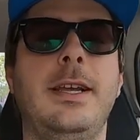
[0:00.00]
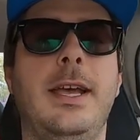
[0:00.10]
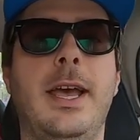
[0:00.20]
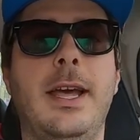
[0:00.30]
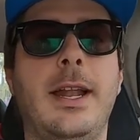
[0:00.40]

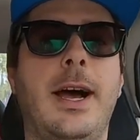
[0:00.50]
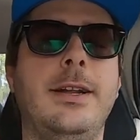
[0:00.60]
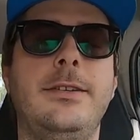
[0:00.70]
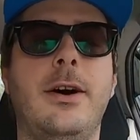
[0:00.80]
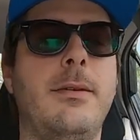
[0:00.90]
and I
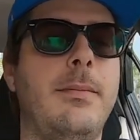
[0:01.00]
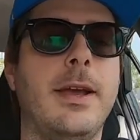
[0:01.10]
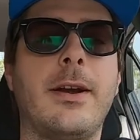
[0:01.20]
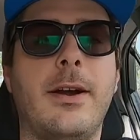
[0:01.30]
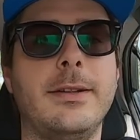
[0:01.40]
don't
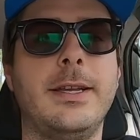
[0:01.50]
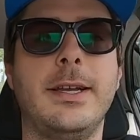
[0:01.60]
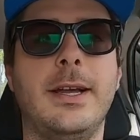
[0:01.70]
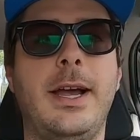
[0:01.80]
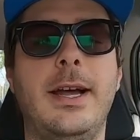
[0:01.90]
make
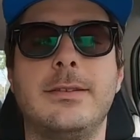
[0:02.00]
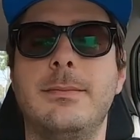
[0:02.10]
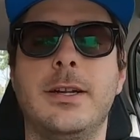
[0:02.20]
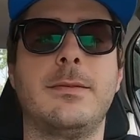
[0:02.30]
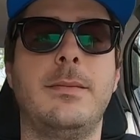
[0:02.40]
hardly as
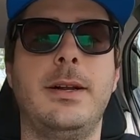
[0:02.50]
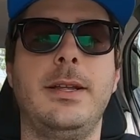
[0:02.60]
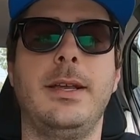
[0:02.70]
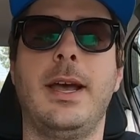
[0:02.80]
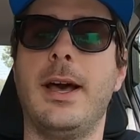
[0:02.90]
much
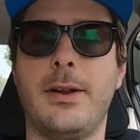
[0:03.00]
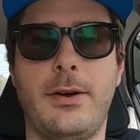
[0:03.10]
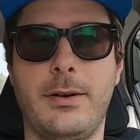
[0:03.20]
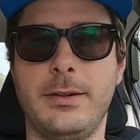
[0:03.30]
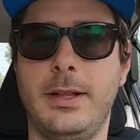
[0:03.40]
money at
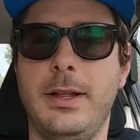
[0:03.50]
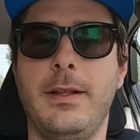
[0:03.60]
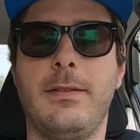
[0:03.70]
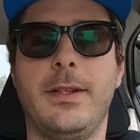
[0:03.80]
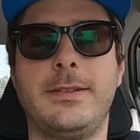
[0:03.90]
all.
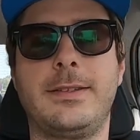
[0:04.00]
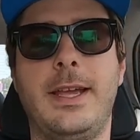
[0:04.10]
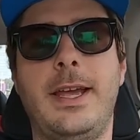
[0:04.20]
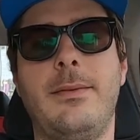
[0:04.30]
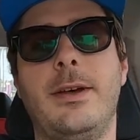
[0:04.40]
Let's
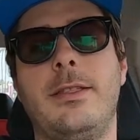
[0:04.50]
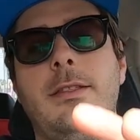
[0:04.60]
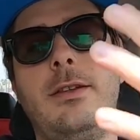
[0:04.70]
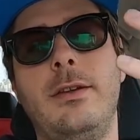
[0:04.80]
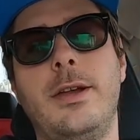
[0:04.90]
say
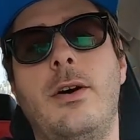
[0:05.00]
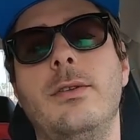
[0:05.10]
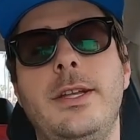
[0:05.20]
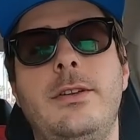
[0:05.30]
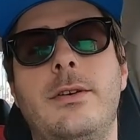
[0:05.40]
with doing
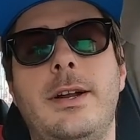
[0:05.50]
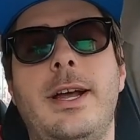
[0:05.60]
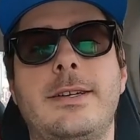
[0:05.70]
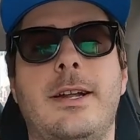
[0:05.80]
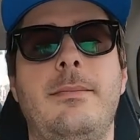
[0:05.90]
only
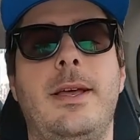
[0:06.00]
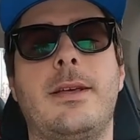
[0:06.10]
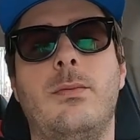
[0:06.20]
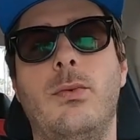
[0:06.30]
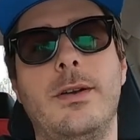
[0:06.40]
Doordash, I'll make
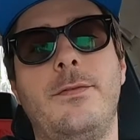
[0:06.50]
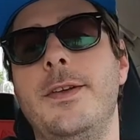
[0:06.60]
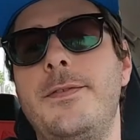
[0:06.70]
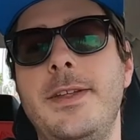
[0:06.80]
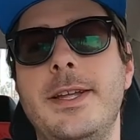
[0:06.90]

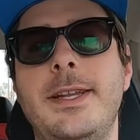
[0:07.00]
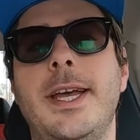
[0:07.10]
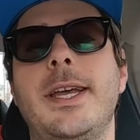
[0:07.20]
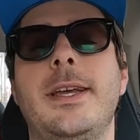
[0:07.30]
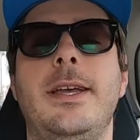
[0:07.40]
$150 a
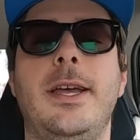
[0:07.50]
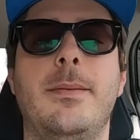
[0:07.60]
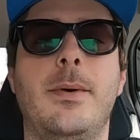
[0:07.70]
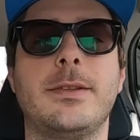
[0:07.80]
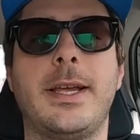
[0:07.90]
day.
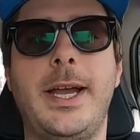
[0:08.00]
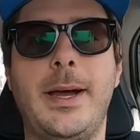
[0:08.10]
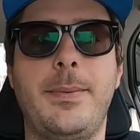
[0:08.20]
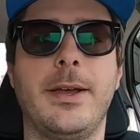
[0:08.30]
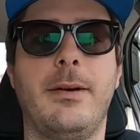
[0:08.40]

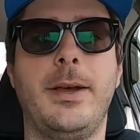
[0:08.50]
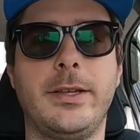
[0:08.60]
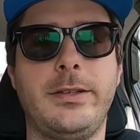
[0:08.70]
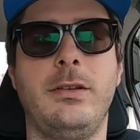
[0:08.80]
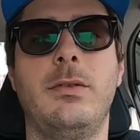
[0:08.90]
Multi-apping, I'll make
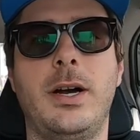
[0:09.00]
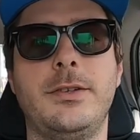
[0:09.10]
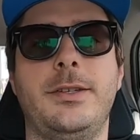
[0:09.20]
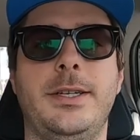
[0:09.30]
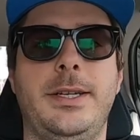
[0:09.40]

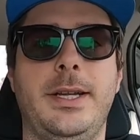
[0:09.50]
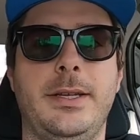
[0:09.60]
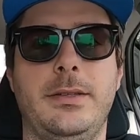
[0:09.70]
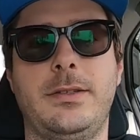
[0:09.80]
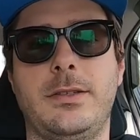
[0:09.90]
$200 a
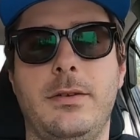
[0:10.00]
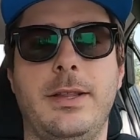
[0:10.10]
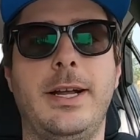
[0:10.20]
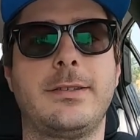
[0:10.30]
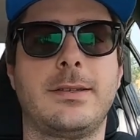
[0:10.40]
day. So
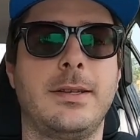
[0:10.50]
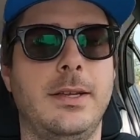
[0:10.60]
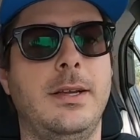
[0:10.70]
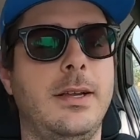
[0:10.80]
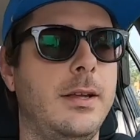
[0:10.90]
that's,
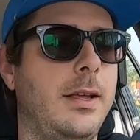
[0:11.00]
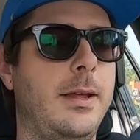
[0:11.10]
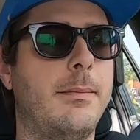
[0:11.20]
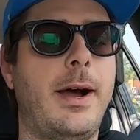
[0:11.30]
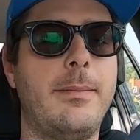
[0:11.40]

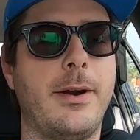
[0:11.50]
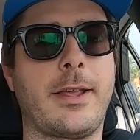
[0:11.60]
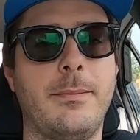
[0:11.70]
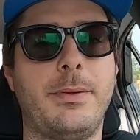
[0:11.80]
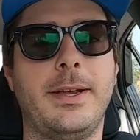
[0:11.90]
in my
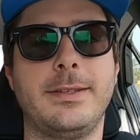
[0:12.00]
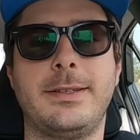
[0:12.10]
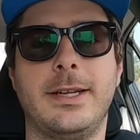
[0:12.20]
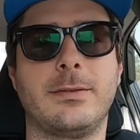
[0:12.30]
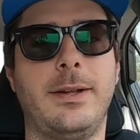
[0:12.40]
marketplace,
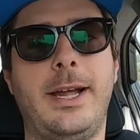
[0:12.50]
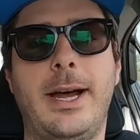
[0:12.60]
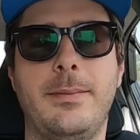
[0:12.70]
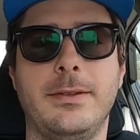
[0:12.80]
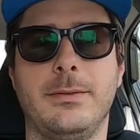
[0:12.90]
that's what
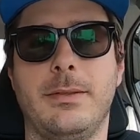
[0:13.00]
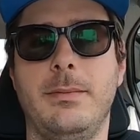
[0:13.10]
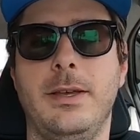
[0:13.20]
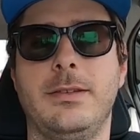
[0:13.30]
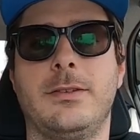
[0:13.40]
happens with
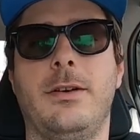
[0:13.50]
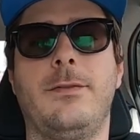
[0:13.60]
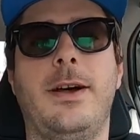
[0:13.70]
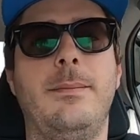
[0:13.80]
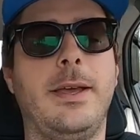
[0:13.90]
me. So
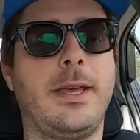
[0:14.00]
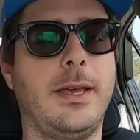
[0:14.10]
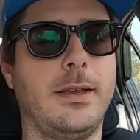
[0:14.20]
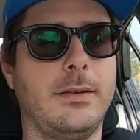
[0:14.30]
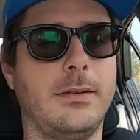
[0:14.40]
if I'm
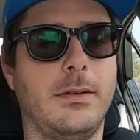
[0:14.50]
making